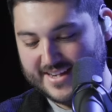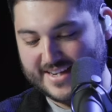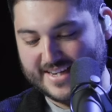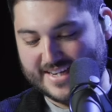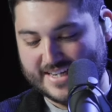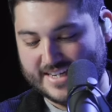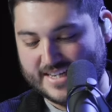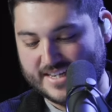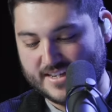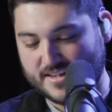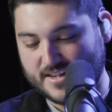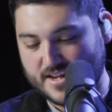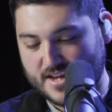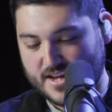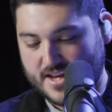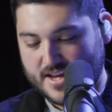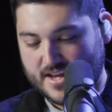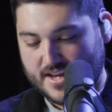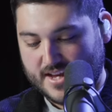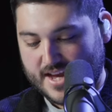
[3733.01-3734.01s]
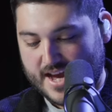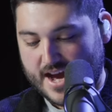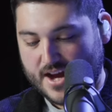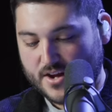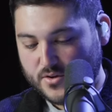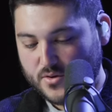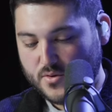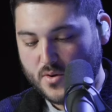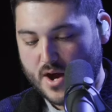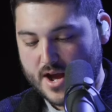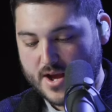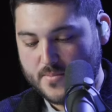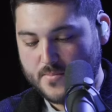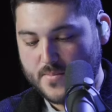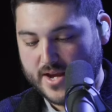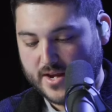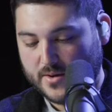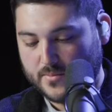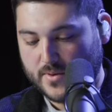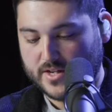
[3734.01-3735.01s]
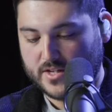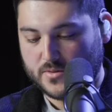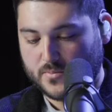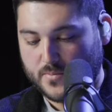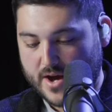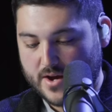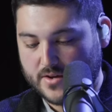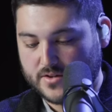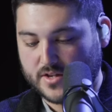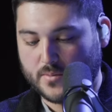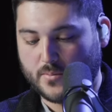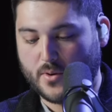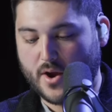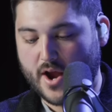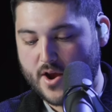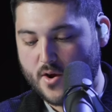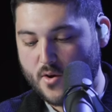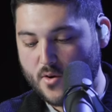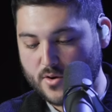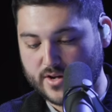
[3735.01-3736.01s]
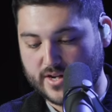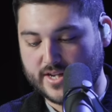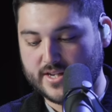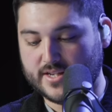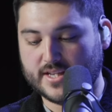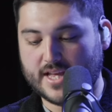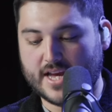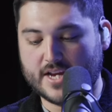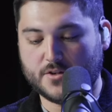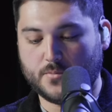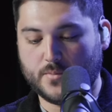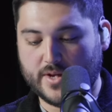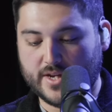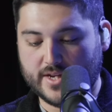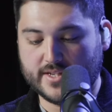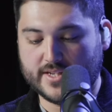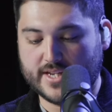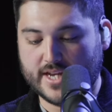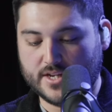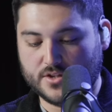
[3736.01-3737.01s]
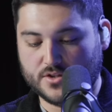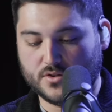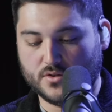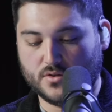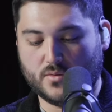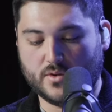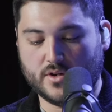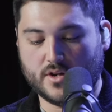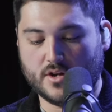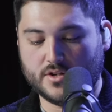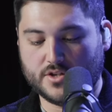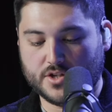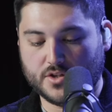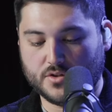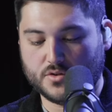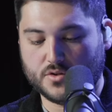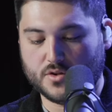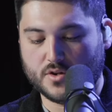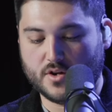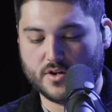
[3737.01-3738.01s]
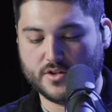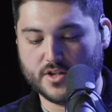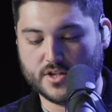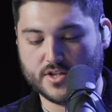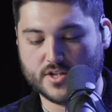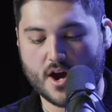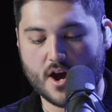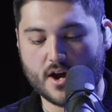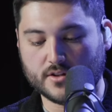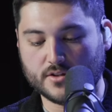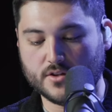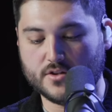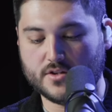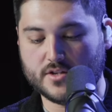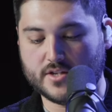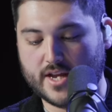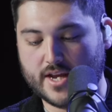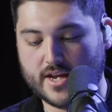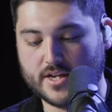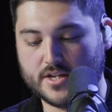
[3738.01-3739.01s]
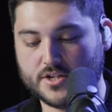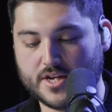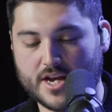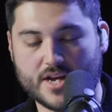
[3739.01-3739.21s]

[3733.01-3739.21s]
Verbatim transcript: Uh, how do I make my spouse a priority slash be intentional when our children are in the toddler stage